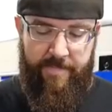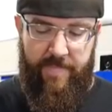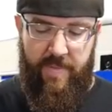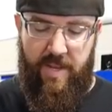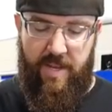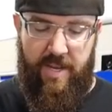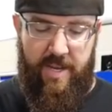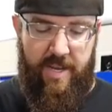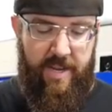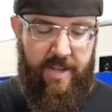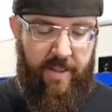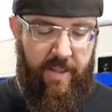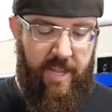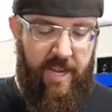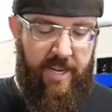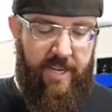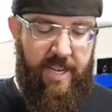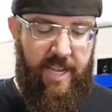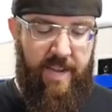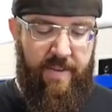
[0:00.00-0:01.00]
I
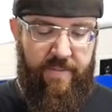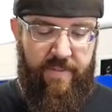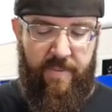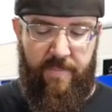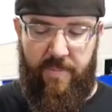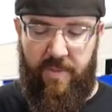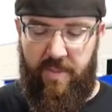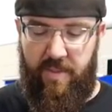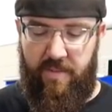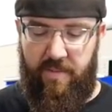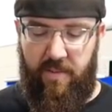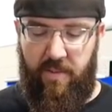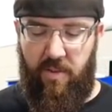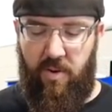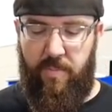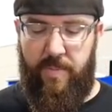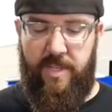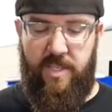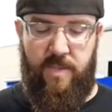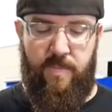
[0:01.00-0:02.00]
like to have something that's a
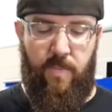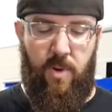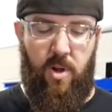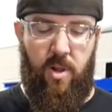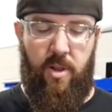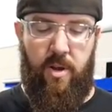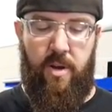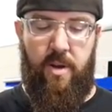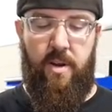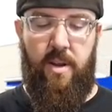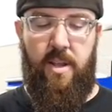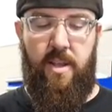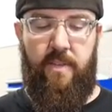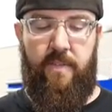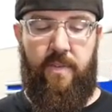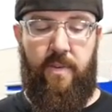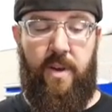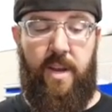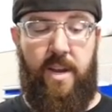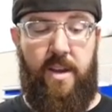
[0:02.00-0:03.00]
little bit smaller,
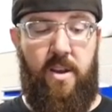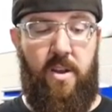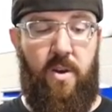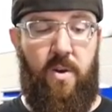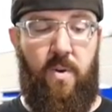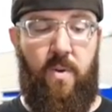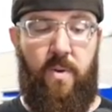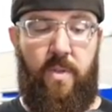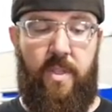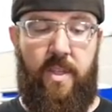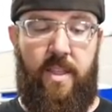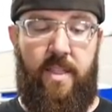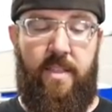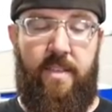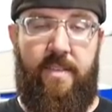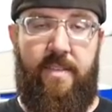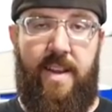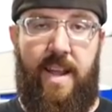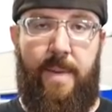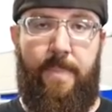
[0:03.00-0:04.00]
so I know that the
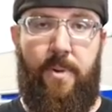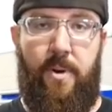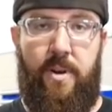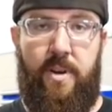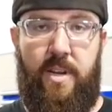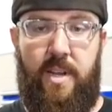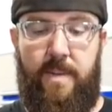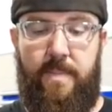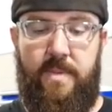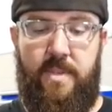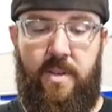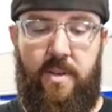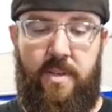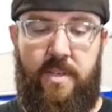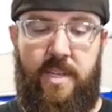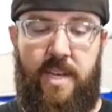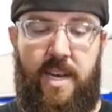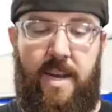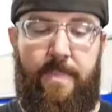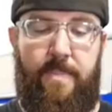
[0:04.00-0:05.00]
Snap-on comes
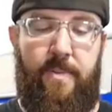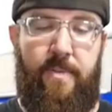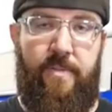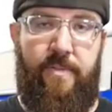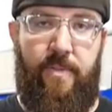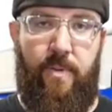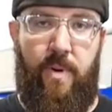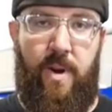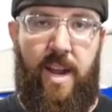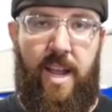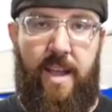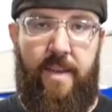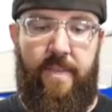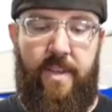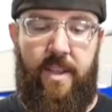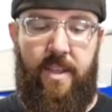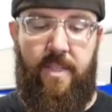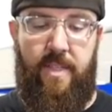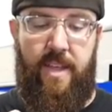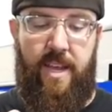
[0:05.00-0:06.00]
on top for
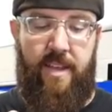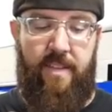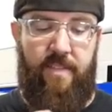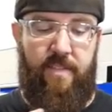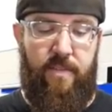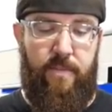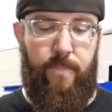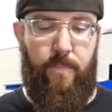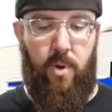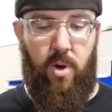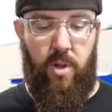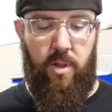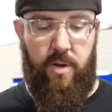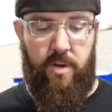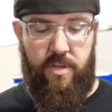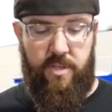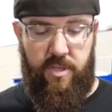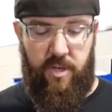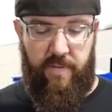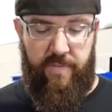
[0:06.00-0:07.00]
having that
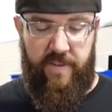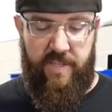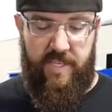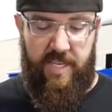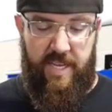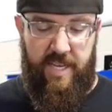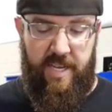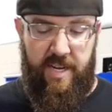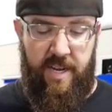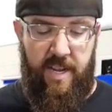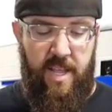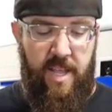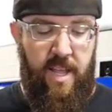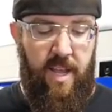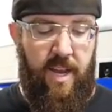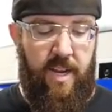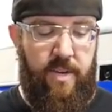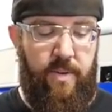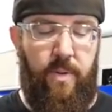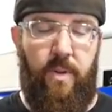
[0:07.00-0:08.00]
smaller surface head.
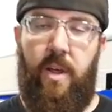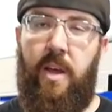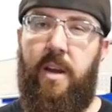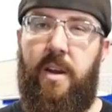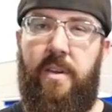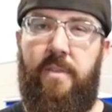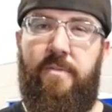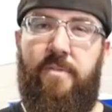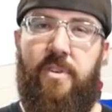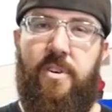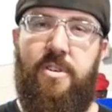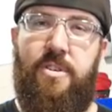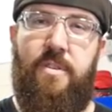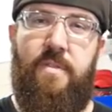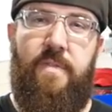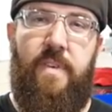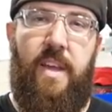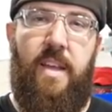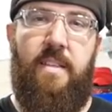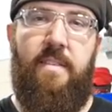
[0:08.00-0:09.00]
I do a lot of
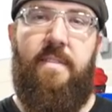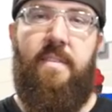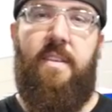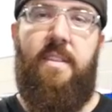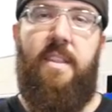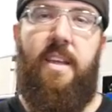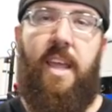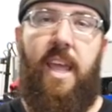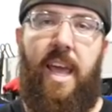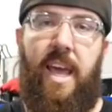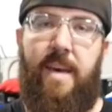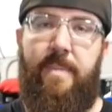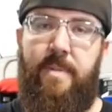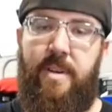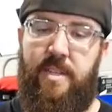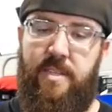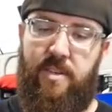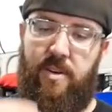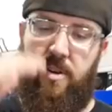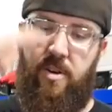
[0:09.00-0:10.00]
conversion vans that the
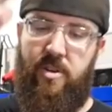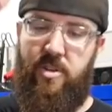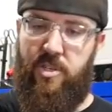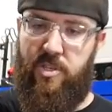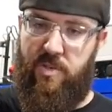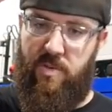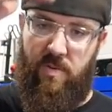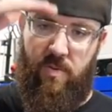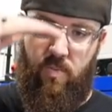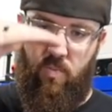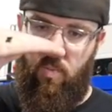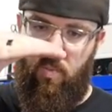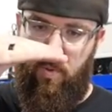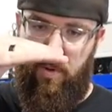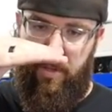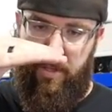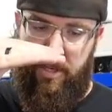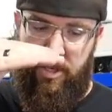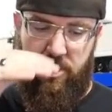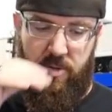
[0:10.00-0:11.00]
cabinets are just
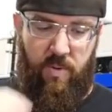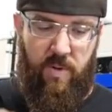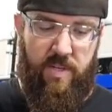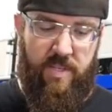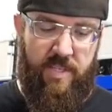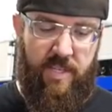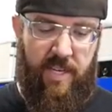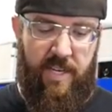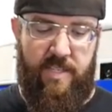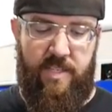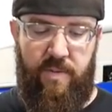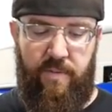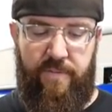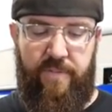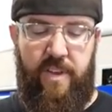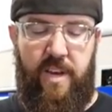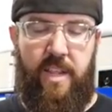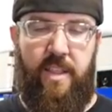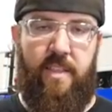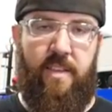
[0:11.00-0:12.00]
really short in size, so
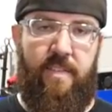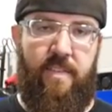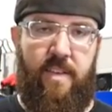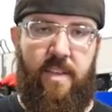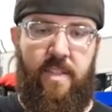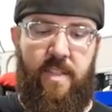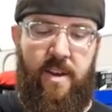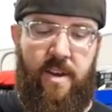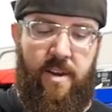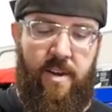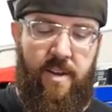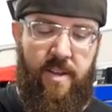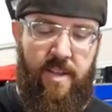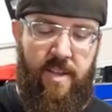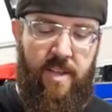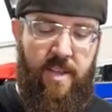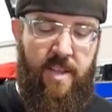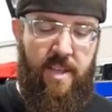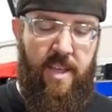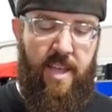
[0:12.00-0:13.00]
fitting this in there,
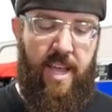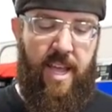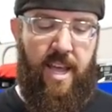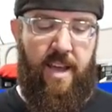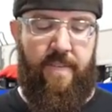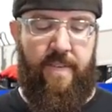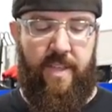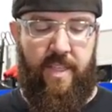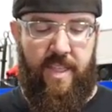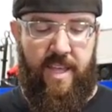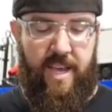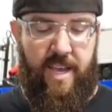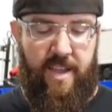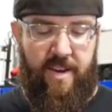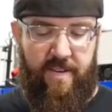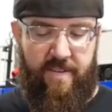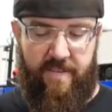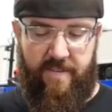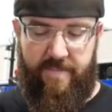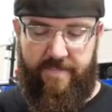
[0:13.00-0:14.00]
having
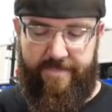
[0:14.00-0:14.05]
that,